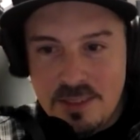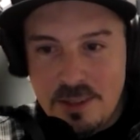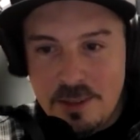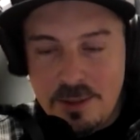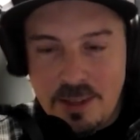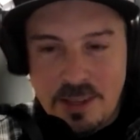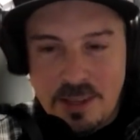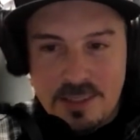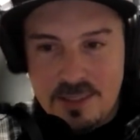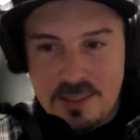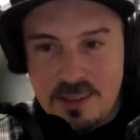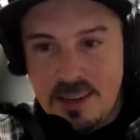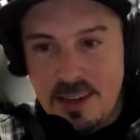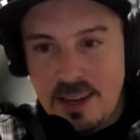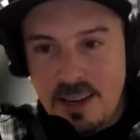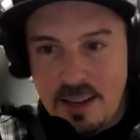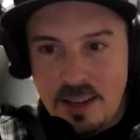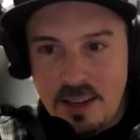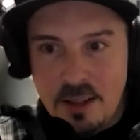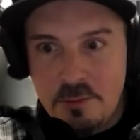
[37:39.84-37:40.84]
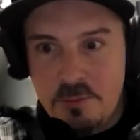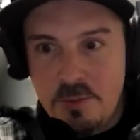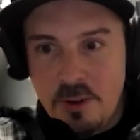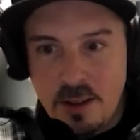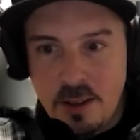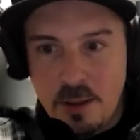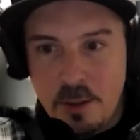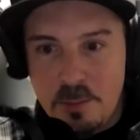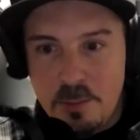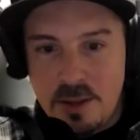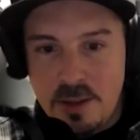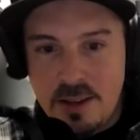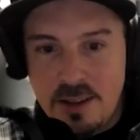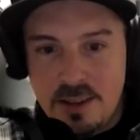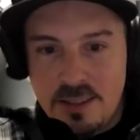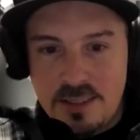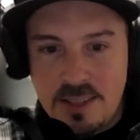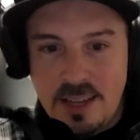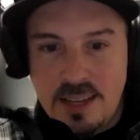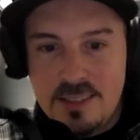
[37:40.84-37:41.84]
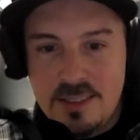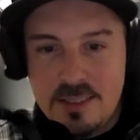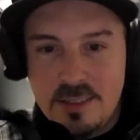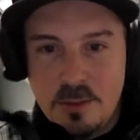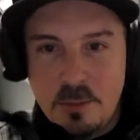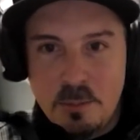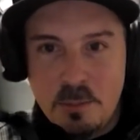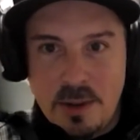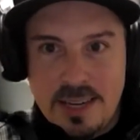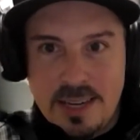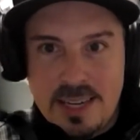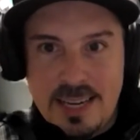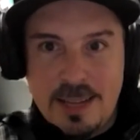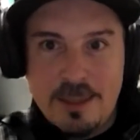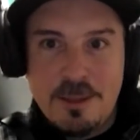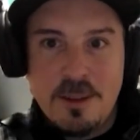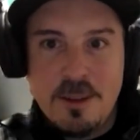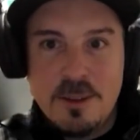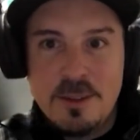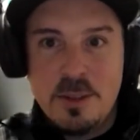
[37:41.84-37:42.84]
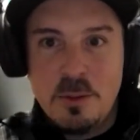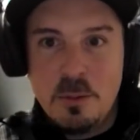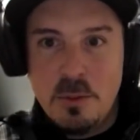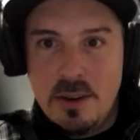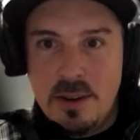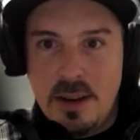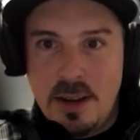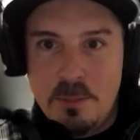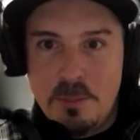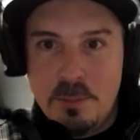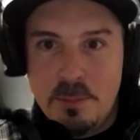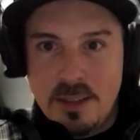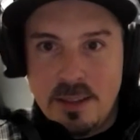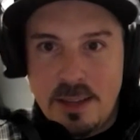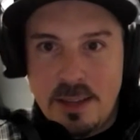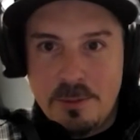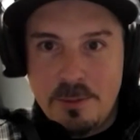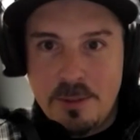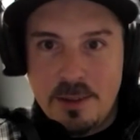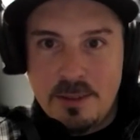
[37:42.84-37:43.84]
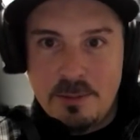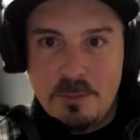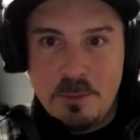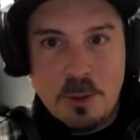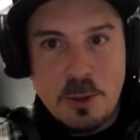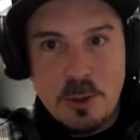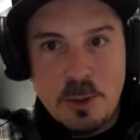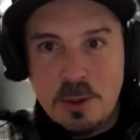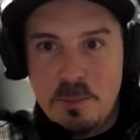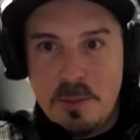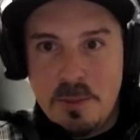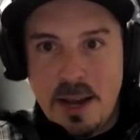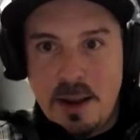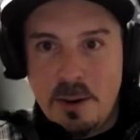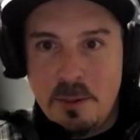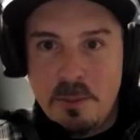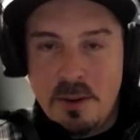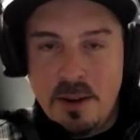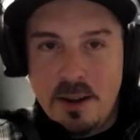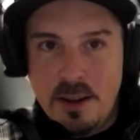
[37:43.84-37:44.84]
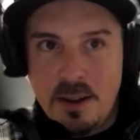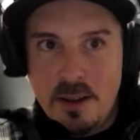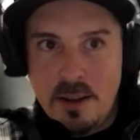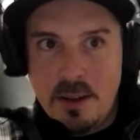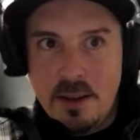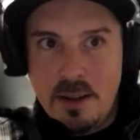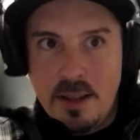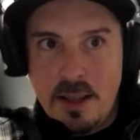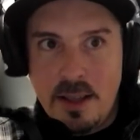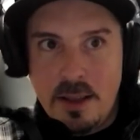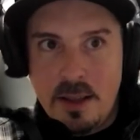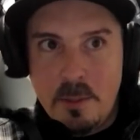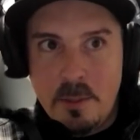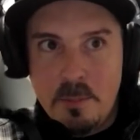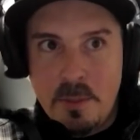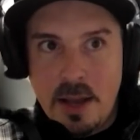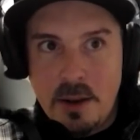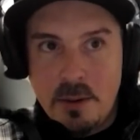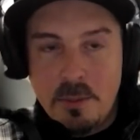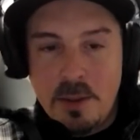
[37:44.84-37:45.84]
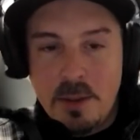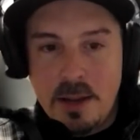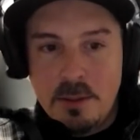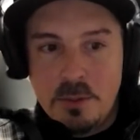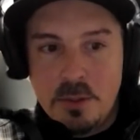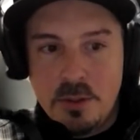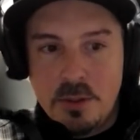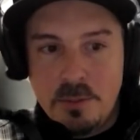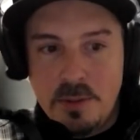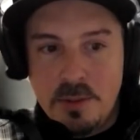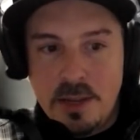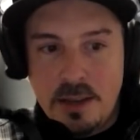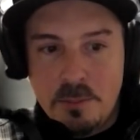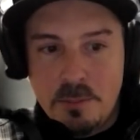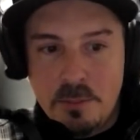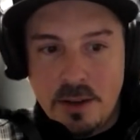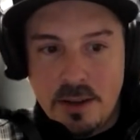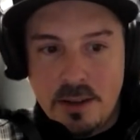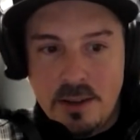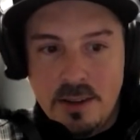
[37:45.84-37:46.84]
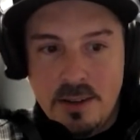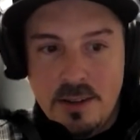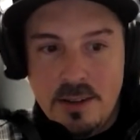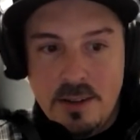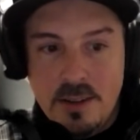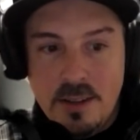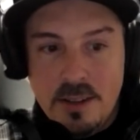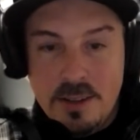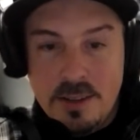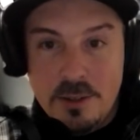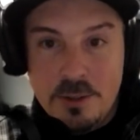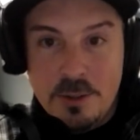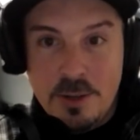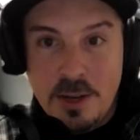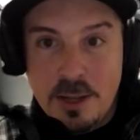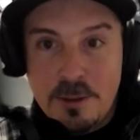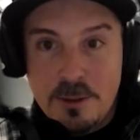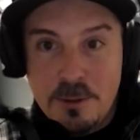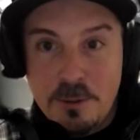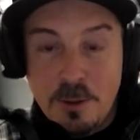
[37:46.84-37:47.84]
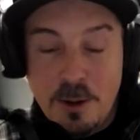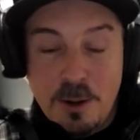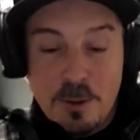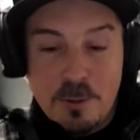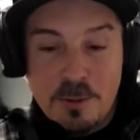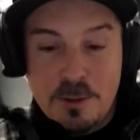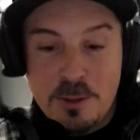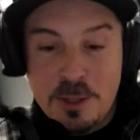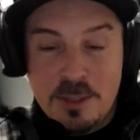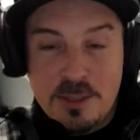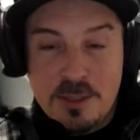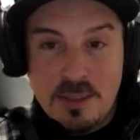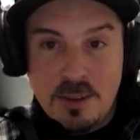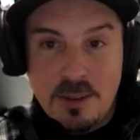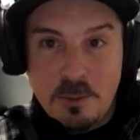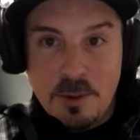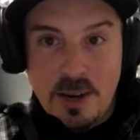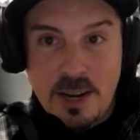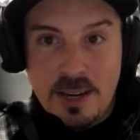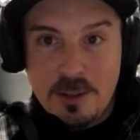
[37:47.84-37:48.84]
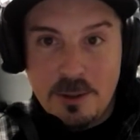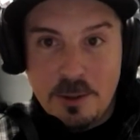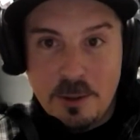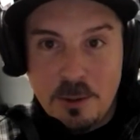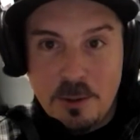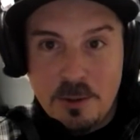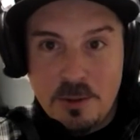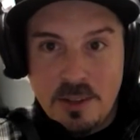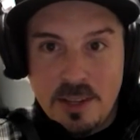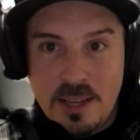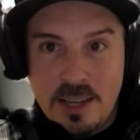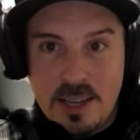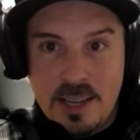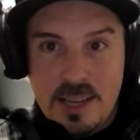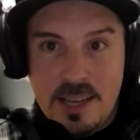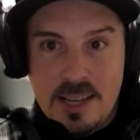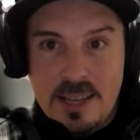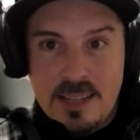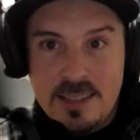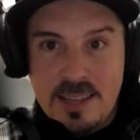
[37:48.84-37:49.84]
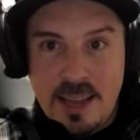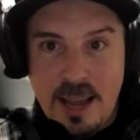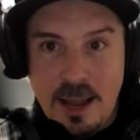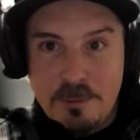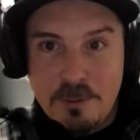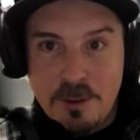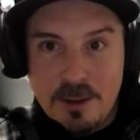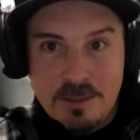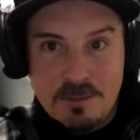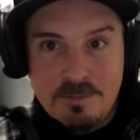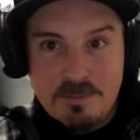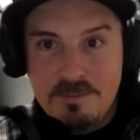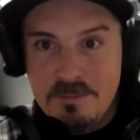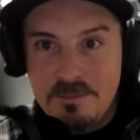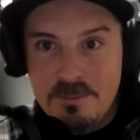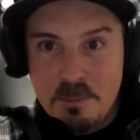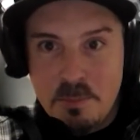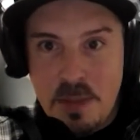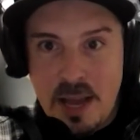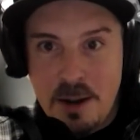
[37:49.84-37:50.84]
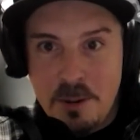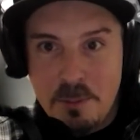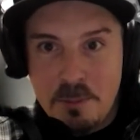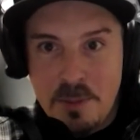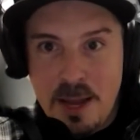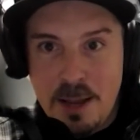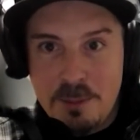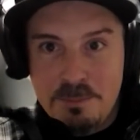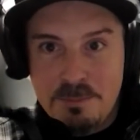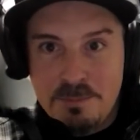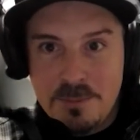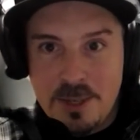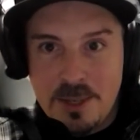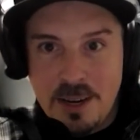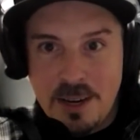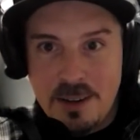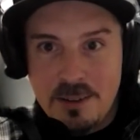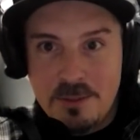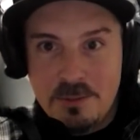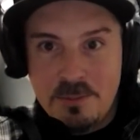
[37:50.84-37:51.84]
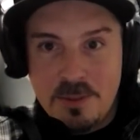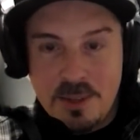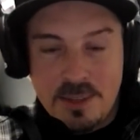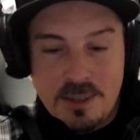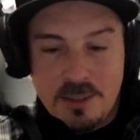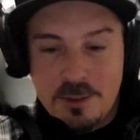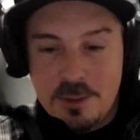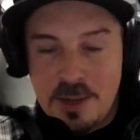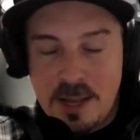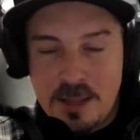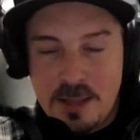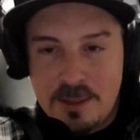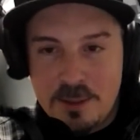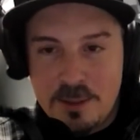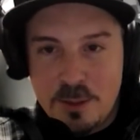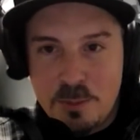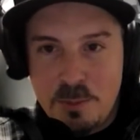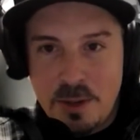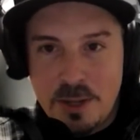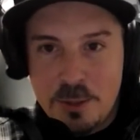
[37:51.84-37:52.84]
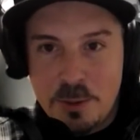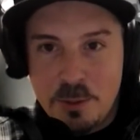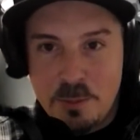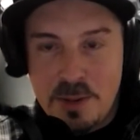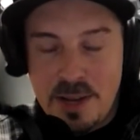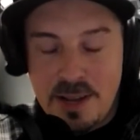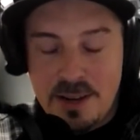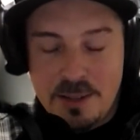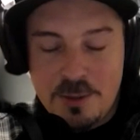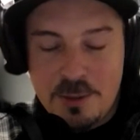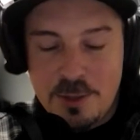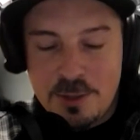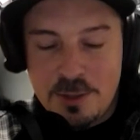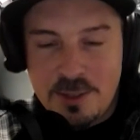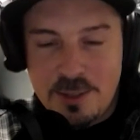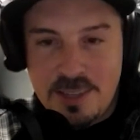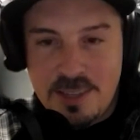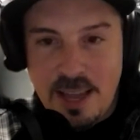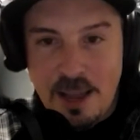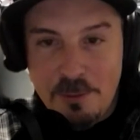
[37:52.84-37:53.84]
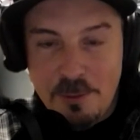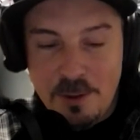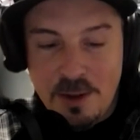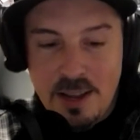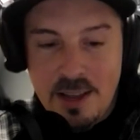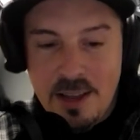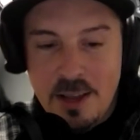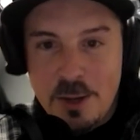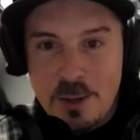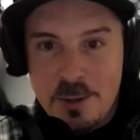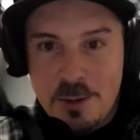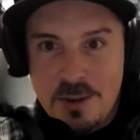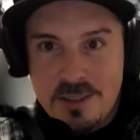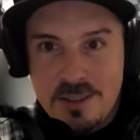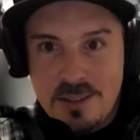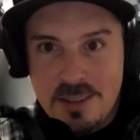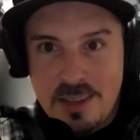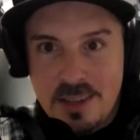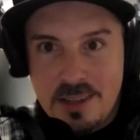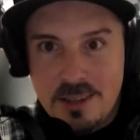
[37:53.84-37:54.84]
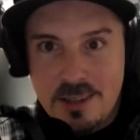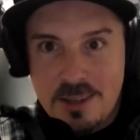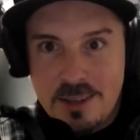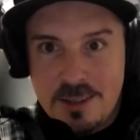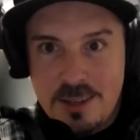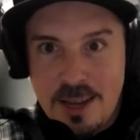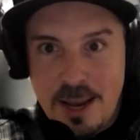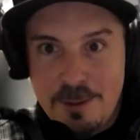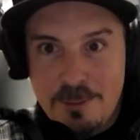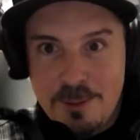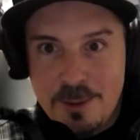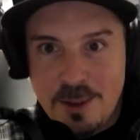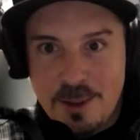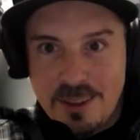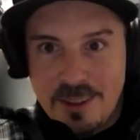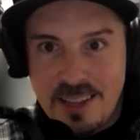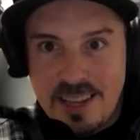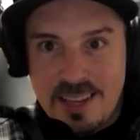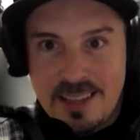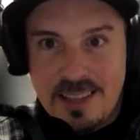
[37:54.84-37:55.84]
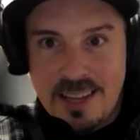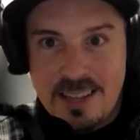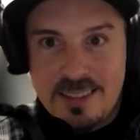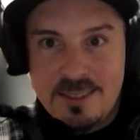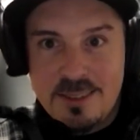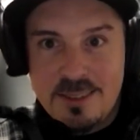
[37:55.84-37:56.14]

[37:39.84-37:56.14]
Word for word: things that I follow because that's my ethos and what I believe a good battle uh, a battle map should be. But there's nothing wrong with just a regular old like tavern battle map. You know, there's nothing special about it. It's just a tavern. Who doesn't yeah. like a good tavern though? Like that's